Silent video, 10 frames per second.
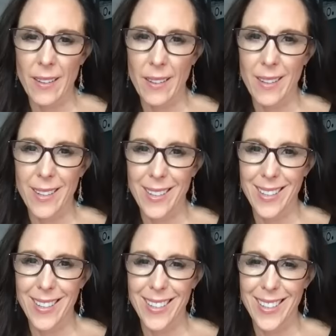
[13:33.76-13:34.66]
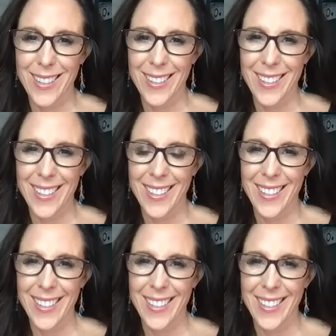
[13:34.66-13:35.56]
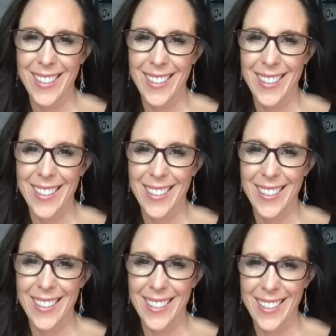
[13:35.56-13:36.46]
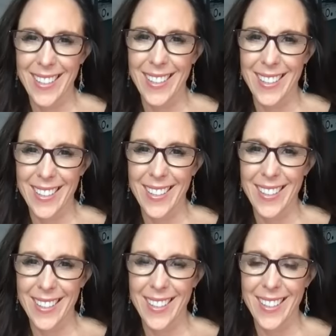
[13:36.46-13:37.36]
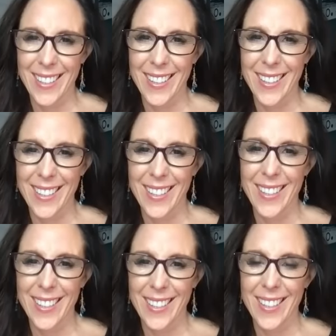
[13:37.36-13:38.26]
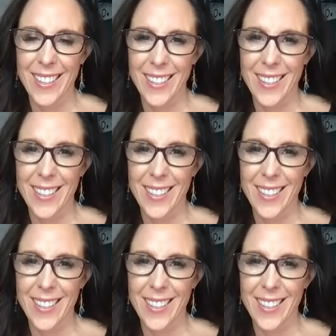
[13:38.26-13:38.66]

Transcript: (silent)